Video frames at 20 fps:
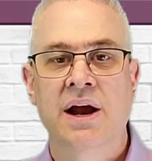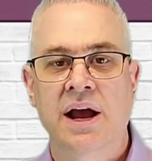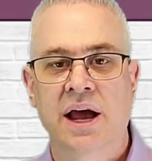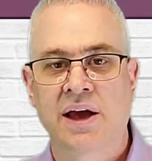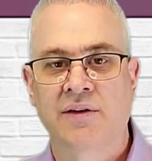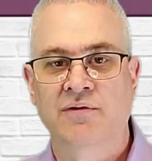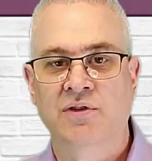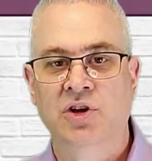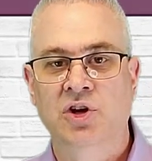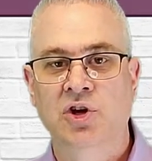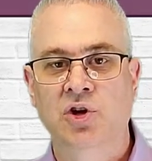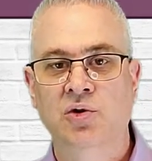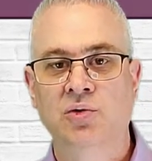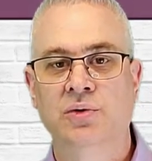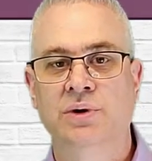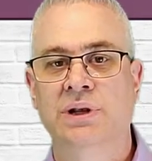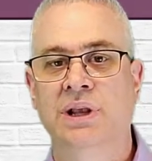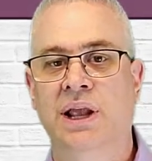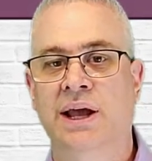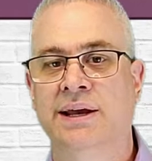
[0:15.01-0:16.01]
If you
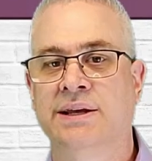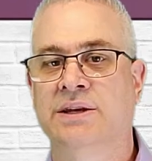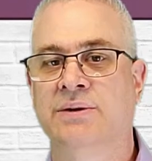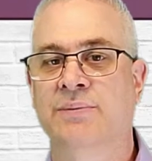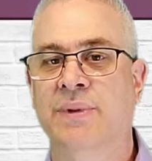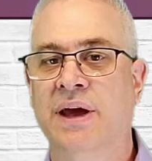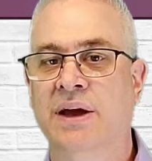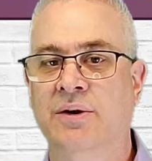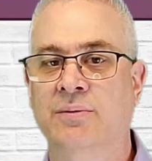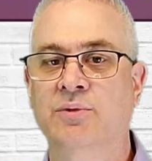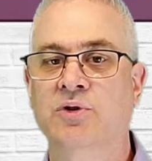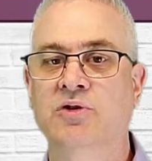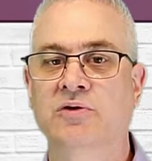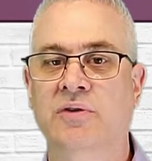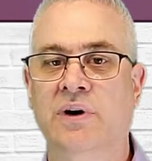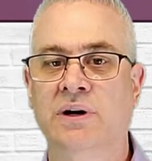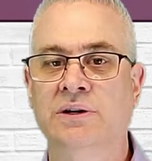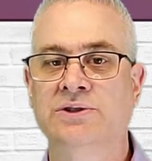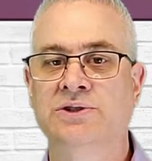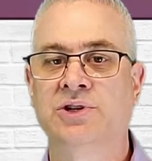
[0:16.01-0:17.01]
would like to make a
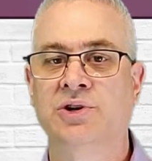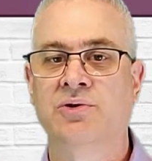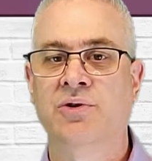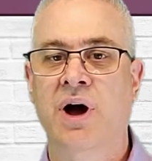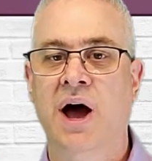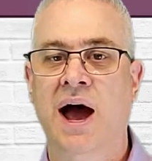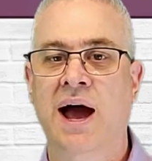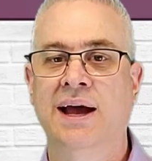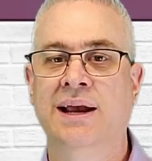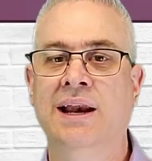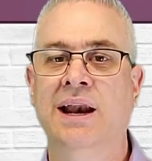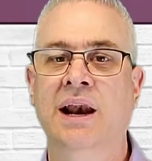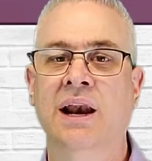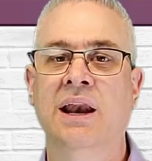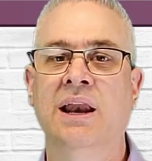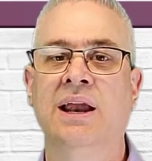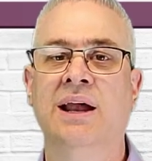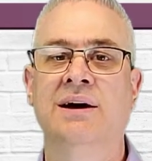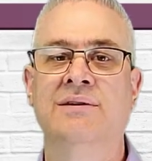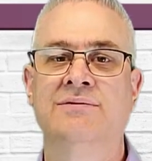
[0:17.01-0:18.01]
move also, I'd
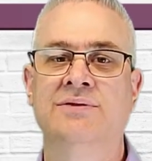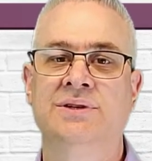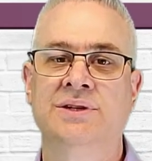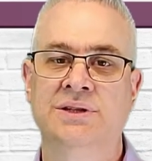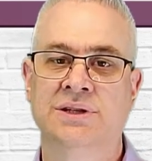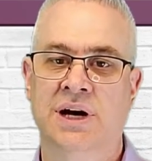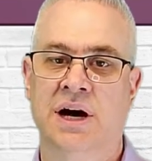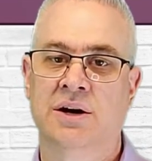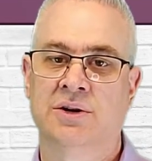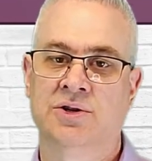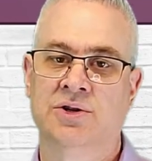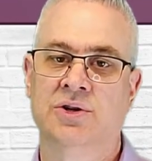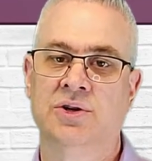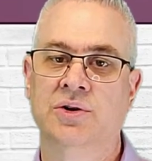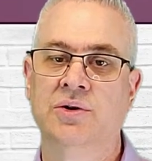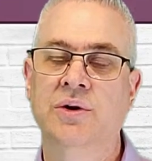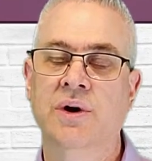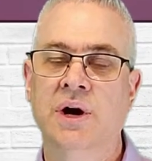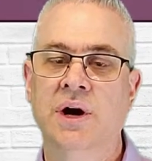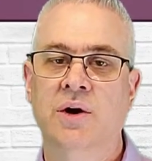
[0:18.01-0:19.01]
love to talk to
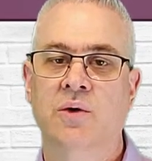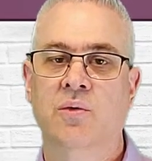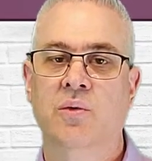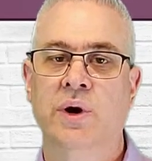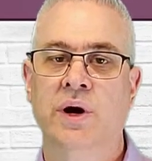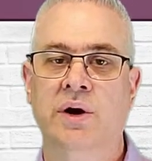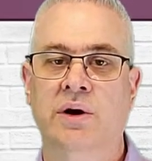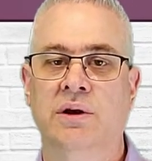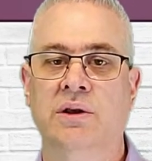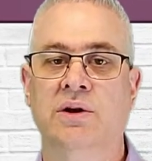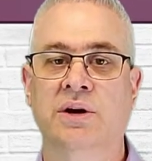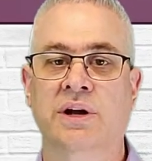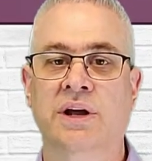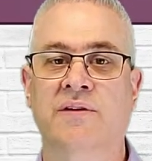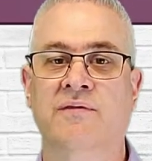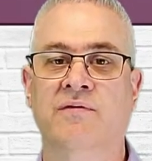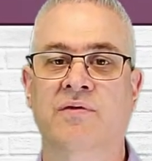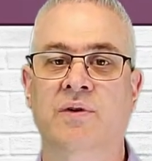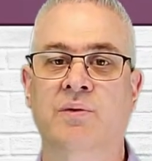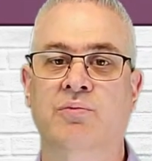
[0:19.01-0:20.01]
you. We are
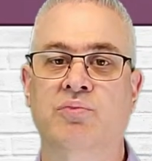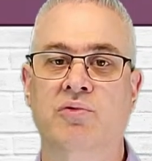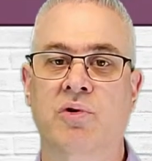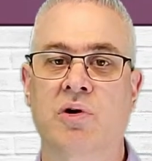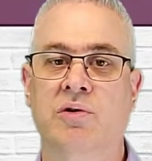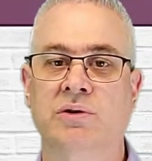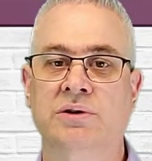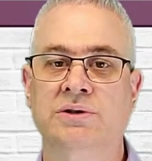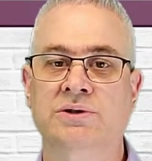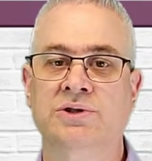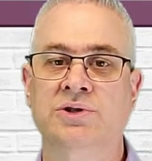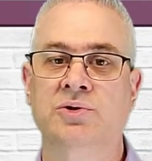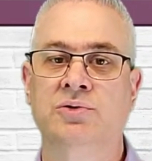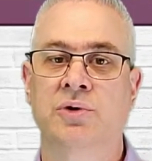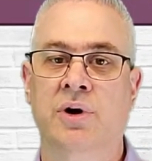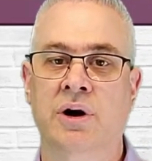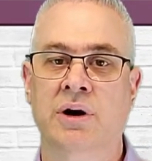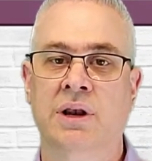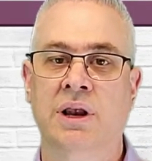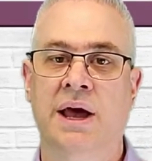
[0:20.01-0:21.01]
looking for brokers
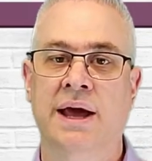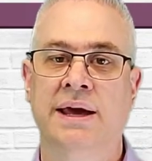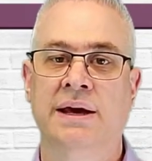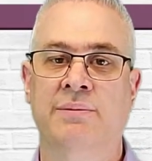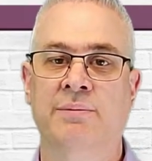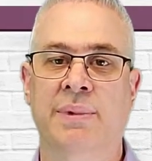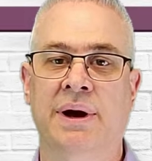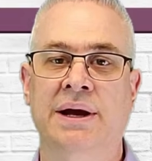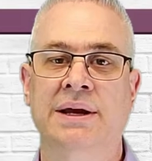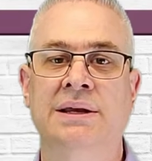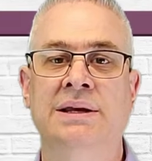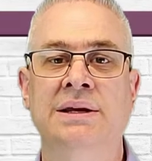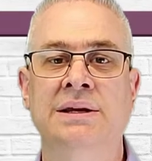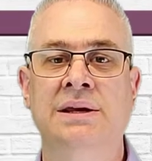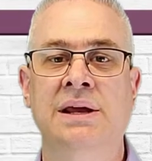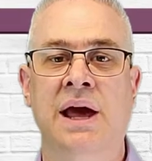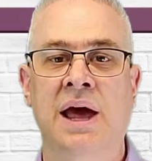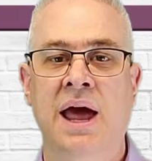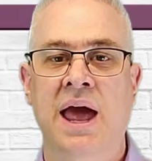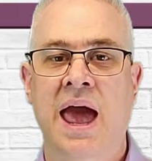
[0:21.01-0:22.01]
who are
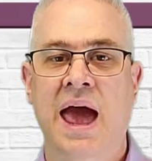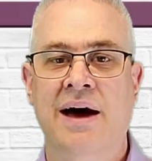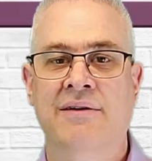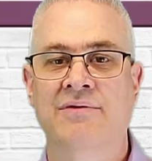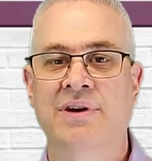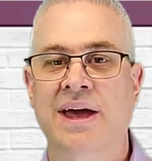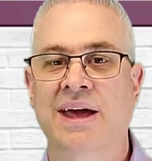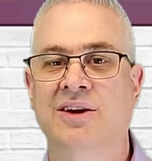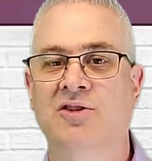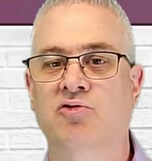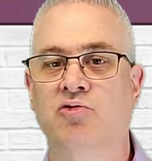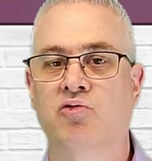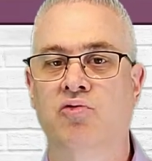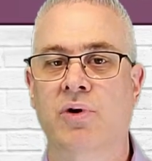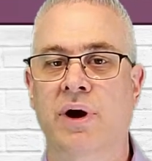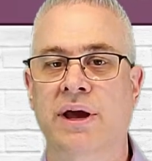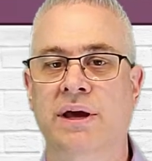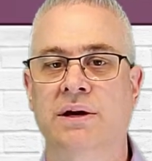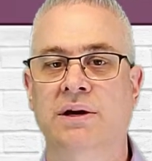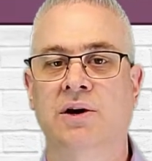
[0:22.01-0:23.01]
like-minded have a
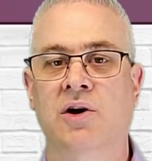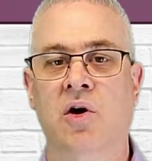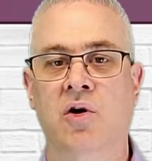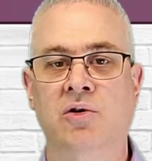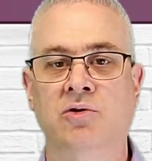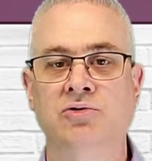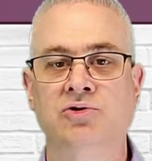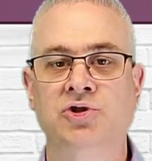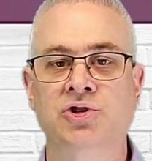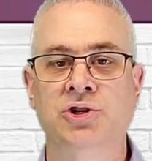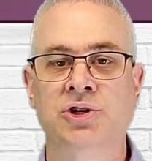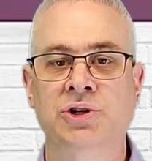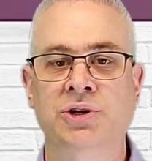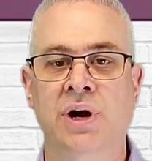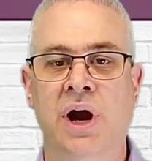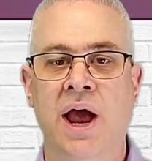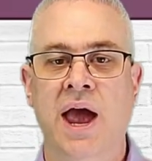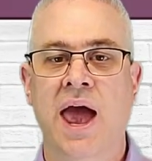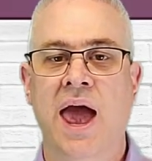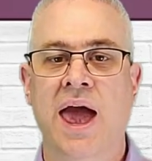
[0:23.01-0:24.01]
great
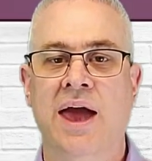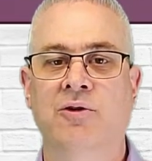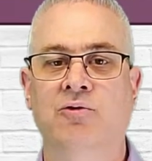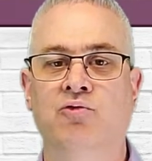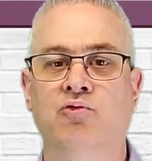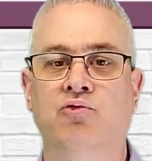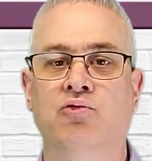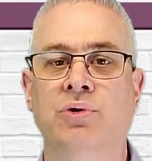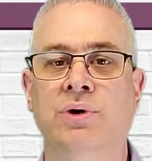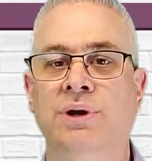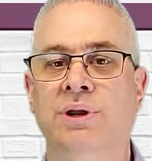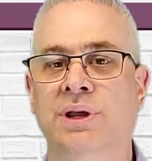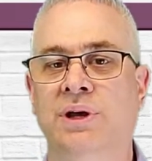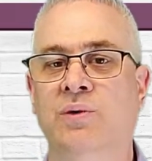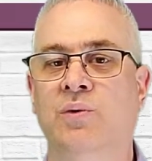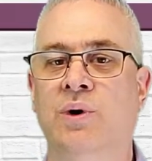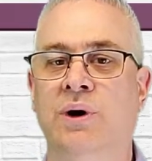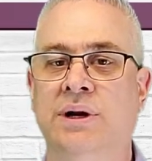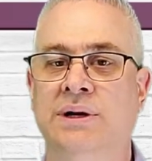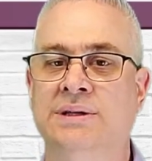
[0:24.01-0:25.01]
culture, and really
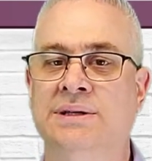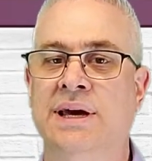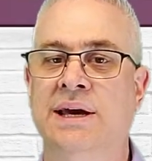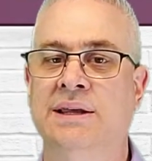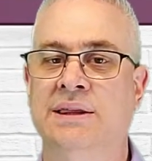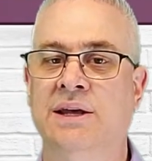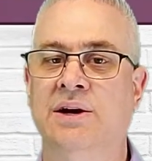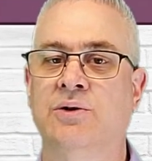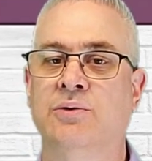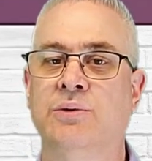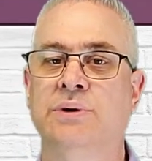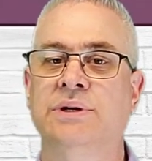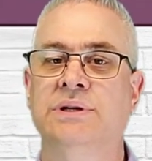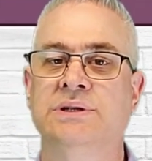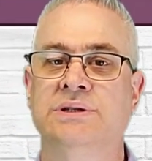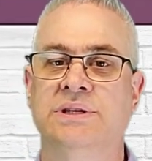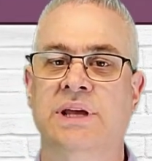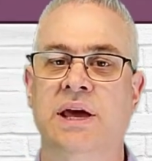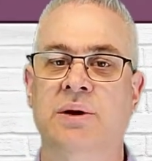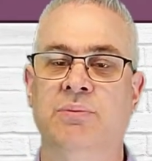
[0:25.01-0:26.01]
want to take their real
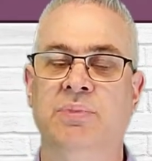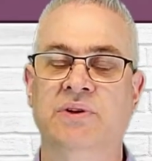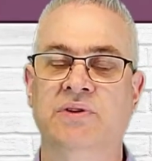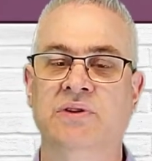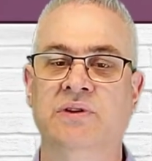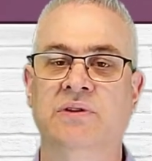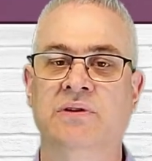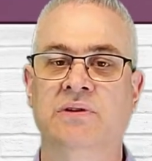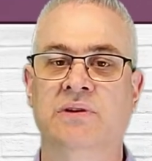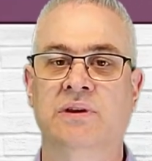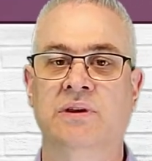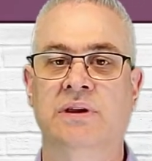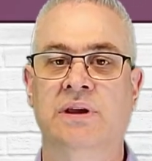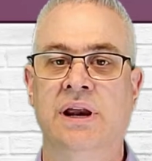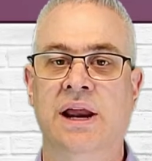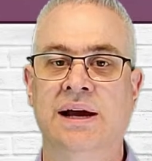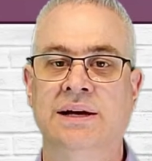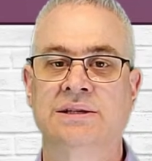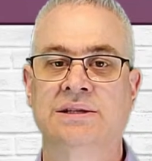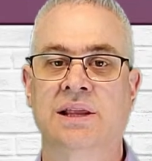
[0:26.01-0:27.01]
estate business to the
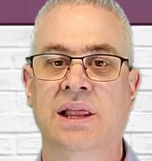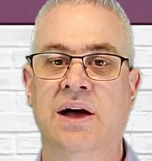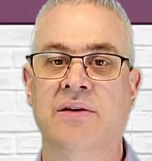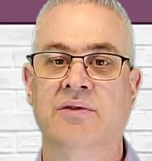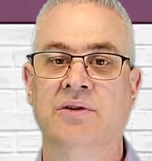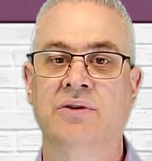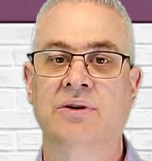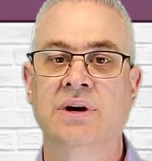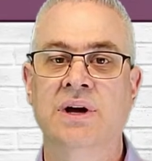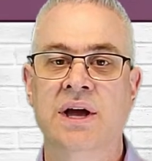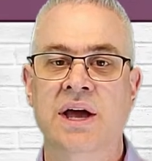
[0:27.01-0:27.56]
next level.